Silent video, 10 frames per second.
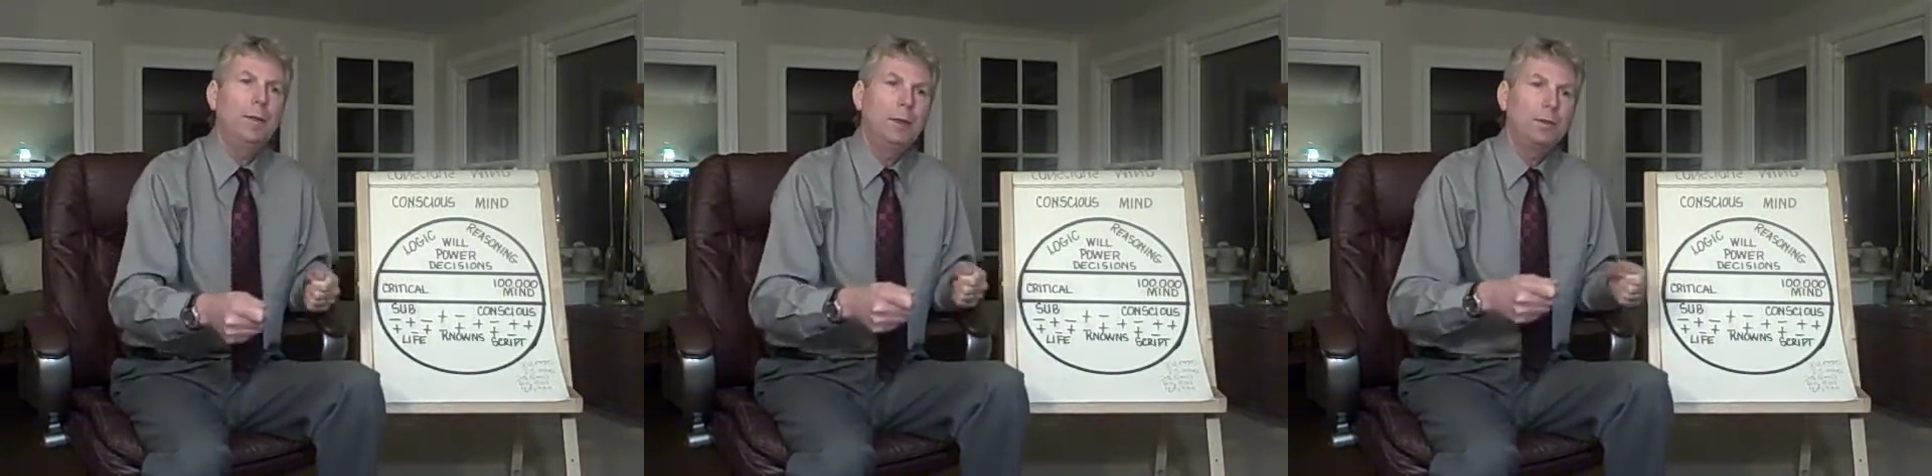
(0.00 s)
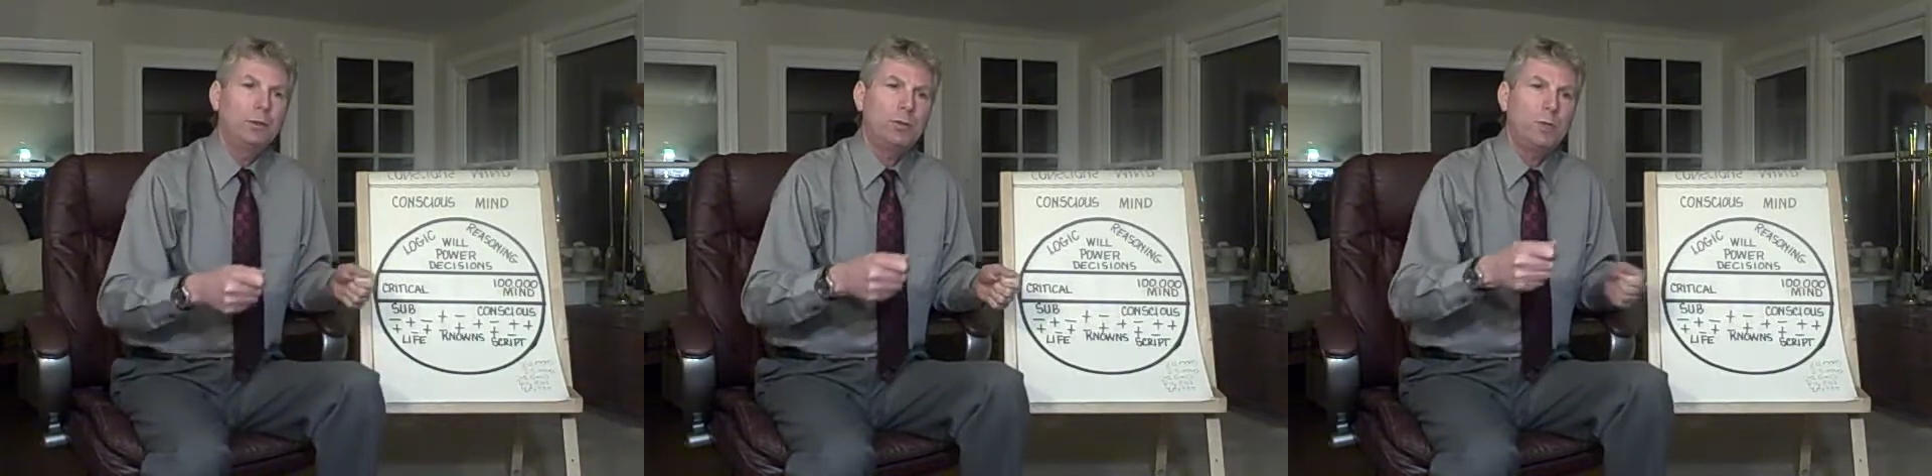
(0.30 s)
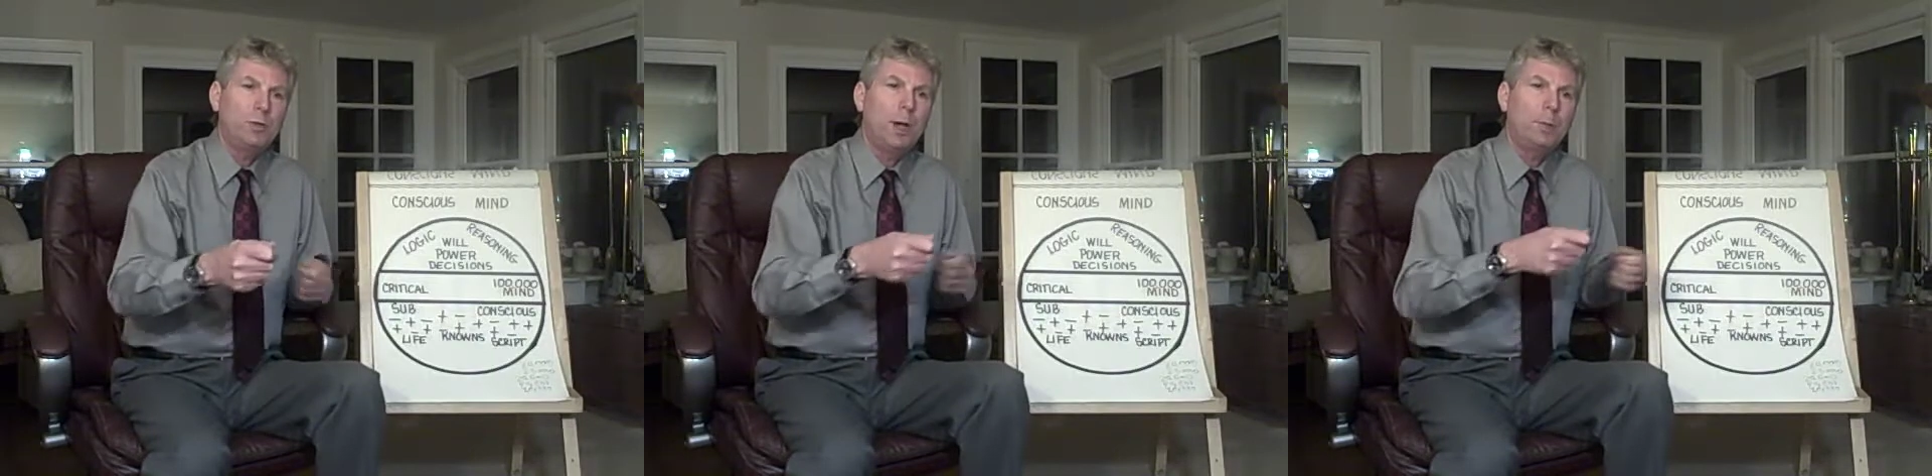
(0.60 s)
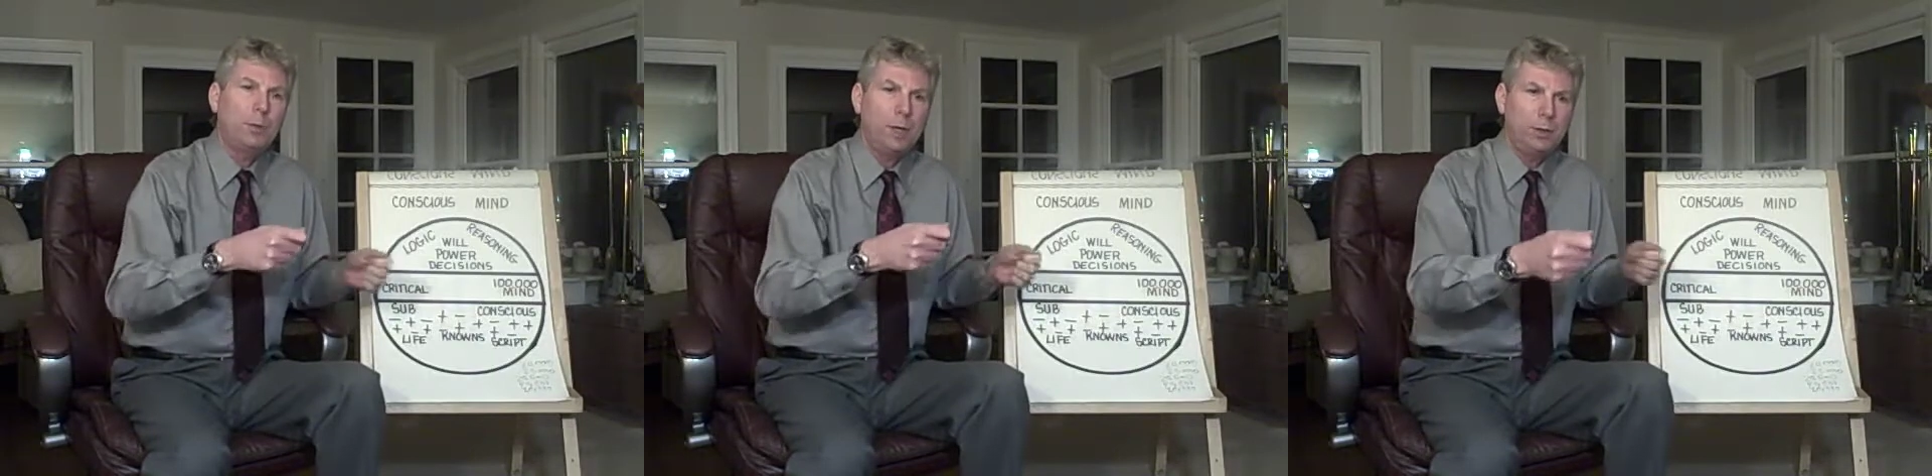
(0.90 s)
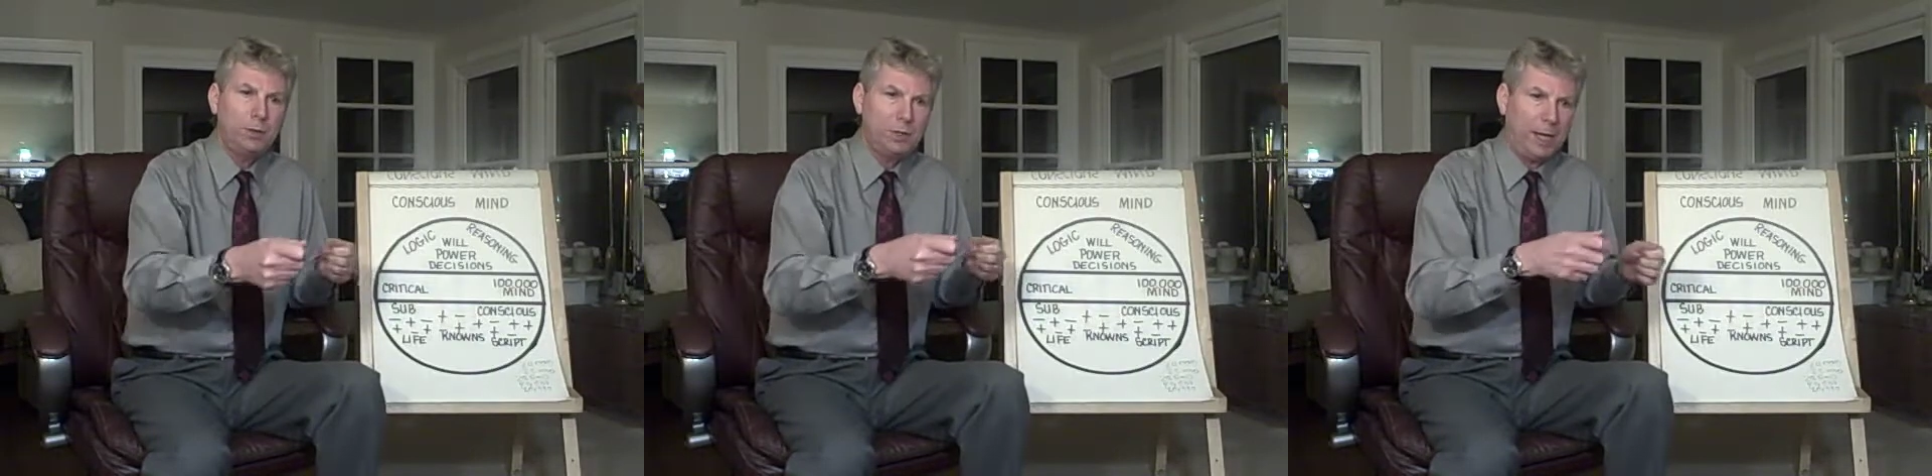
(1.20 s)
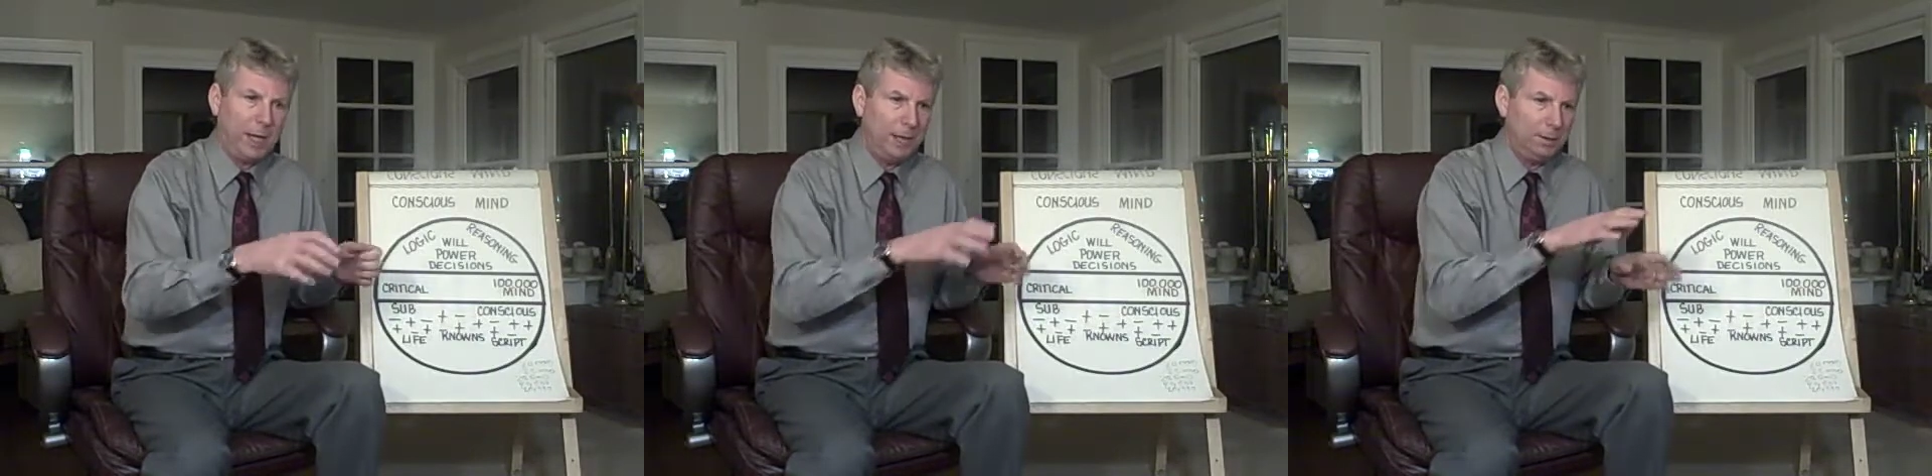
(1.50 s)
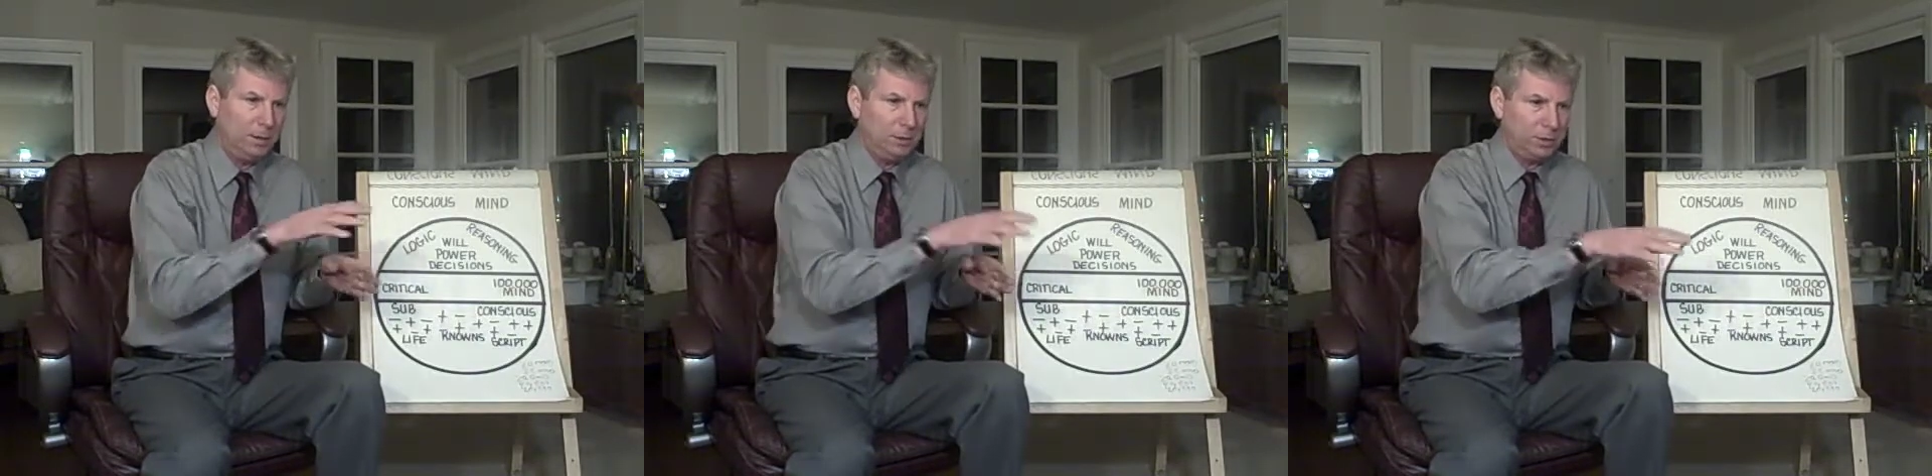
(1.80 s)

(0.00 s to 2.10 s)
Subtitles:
than the switch operators had